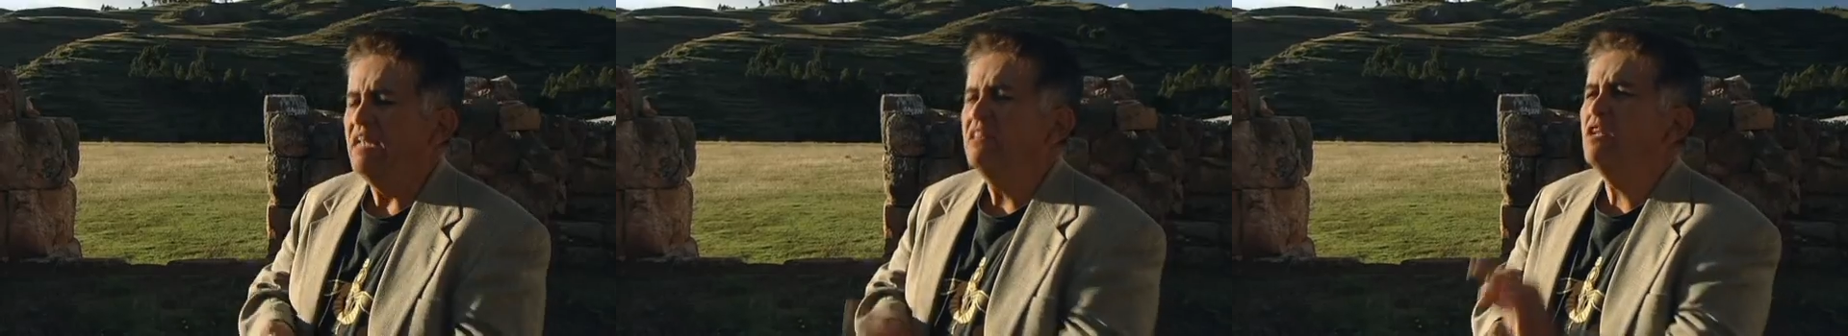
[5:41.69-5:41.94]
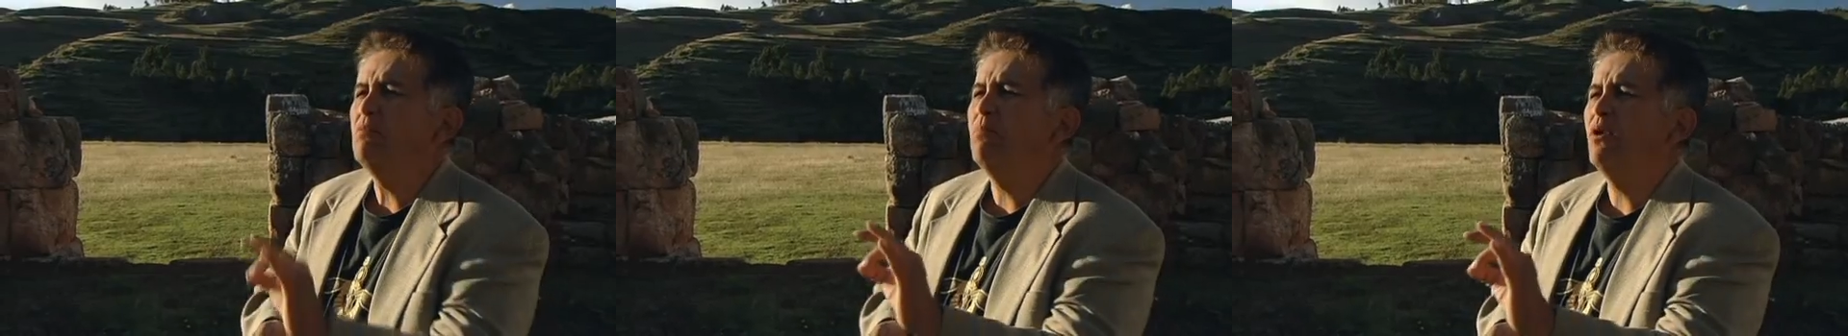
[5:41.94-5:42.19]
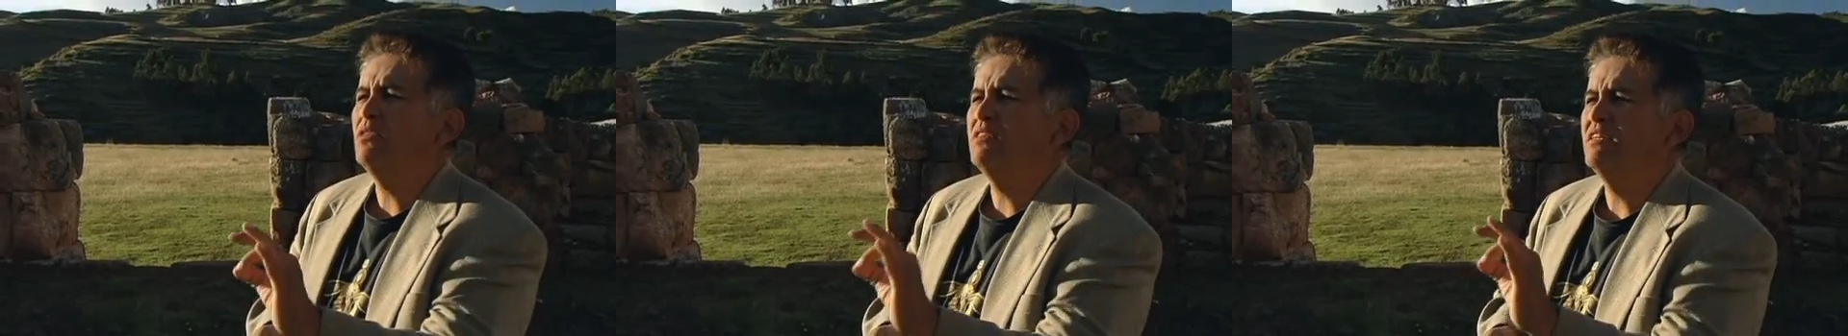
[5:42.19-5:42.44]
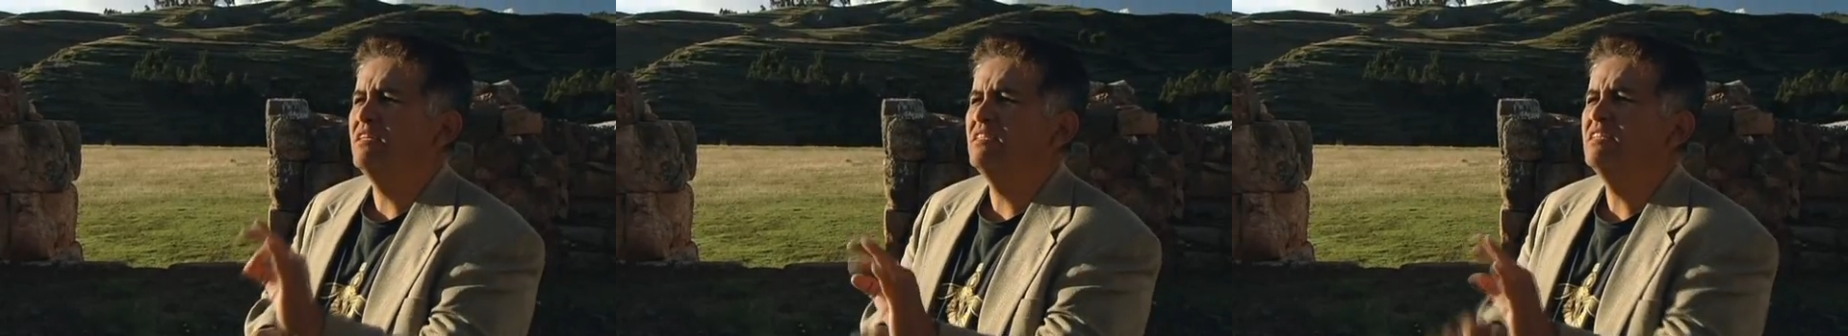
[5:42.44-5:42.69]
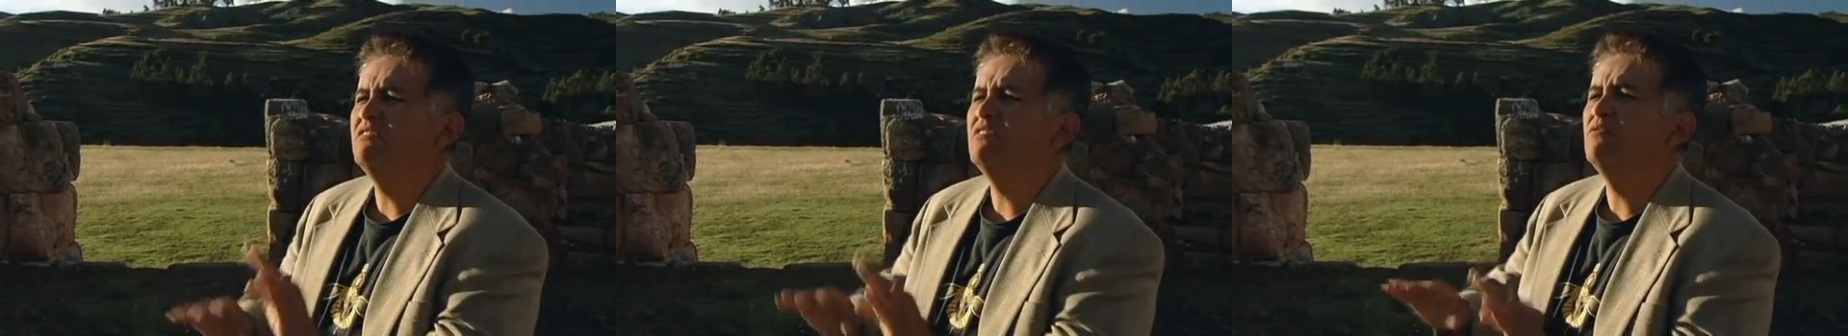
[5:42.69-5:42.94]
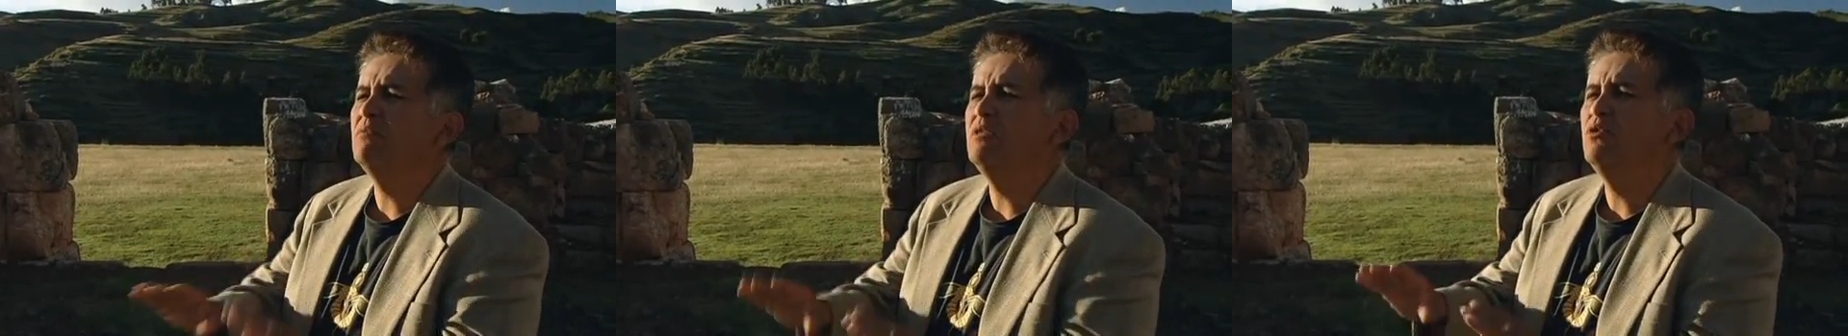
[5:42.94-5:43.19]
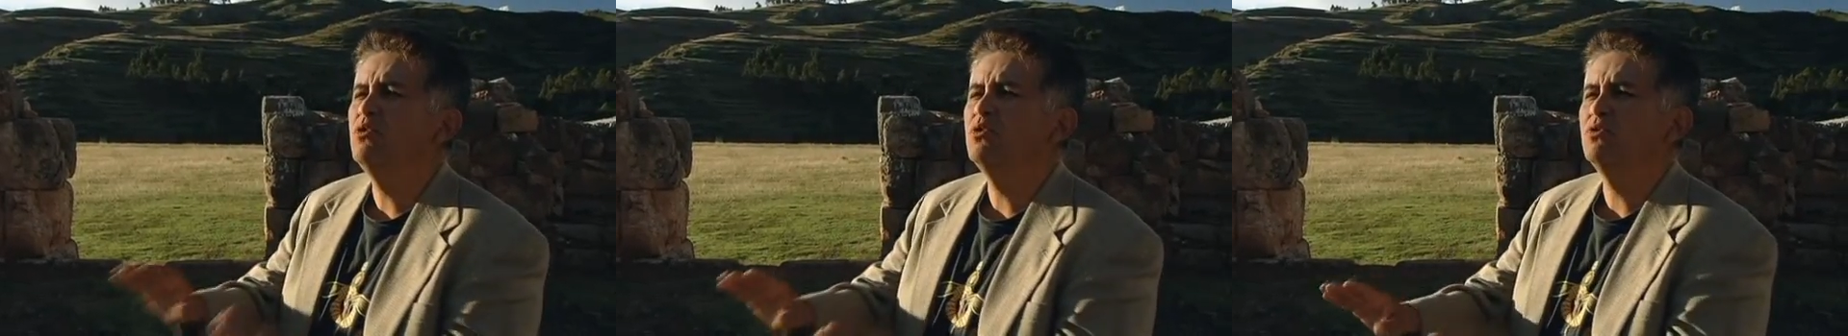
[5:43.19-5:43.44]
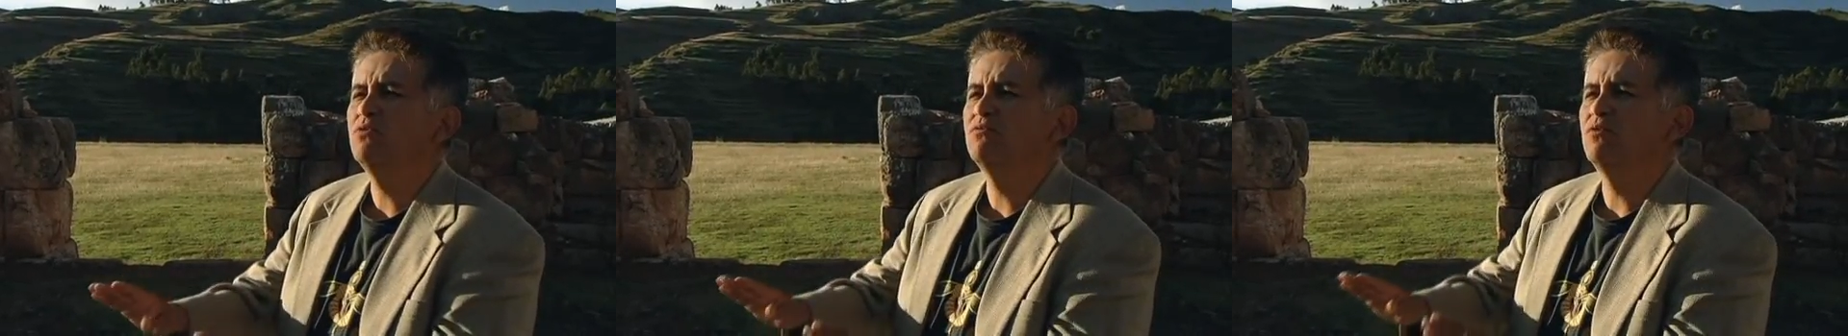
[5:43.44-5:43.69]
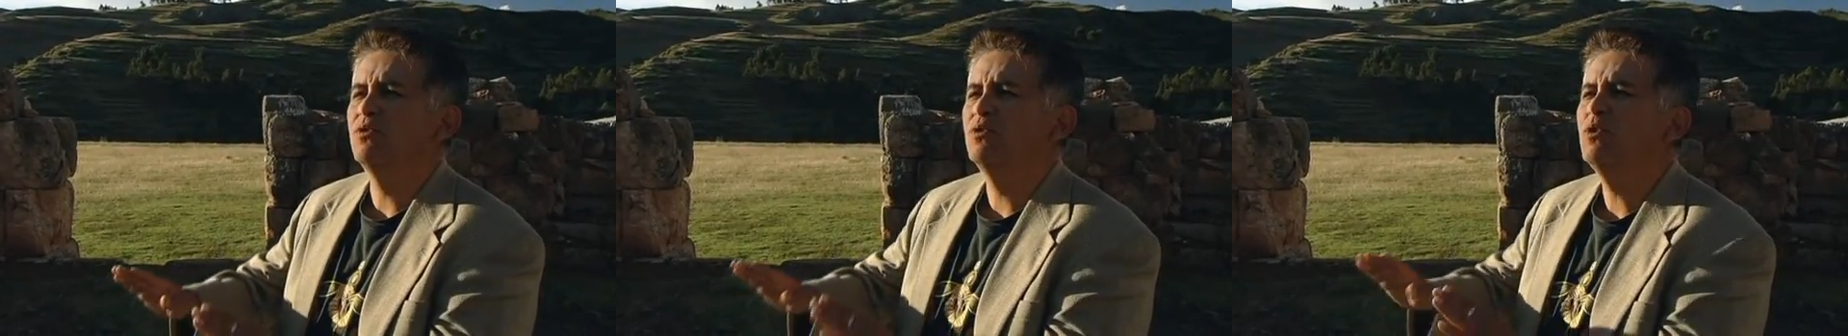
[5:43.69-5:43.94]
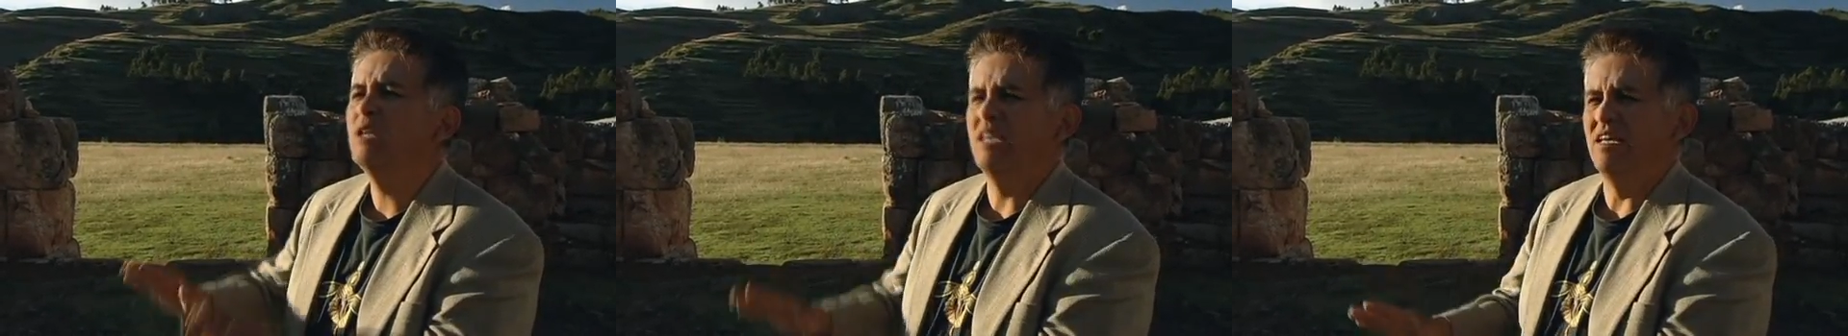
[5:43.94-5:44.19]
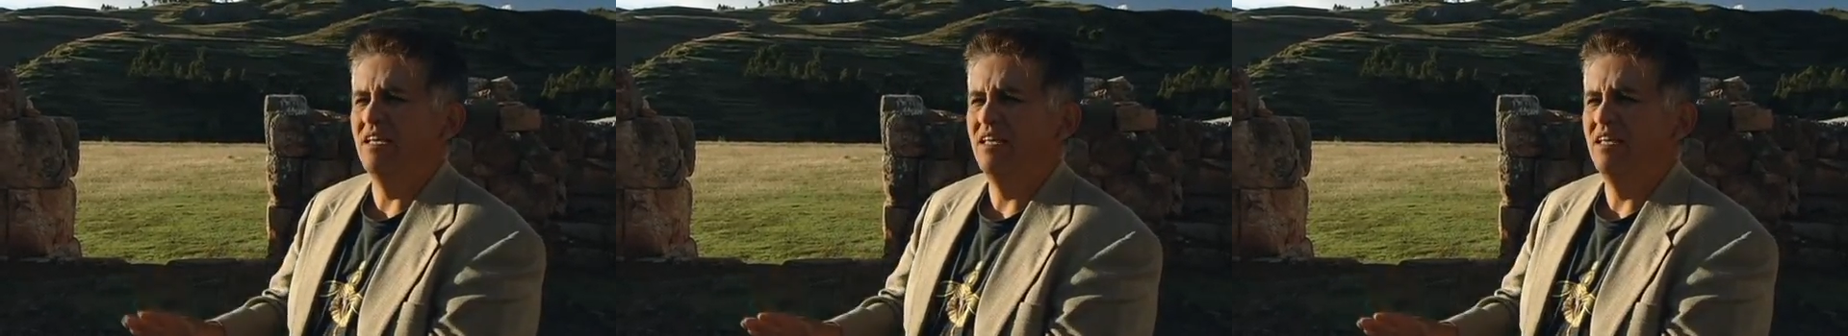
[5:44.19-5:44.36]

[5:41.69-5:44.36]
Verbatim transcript: little pot that has never been used for cooking.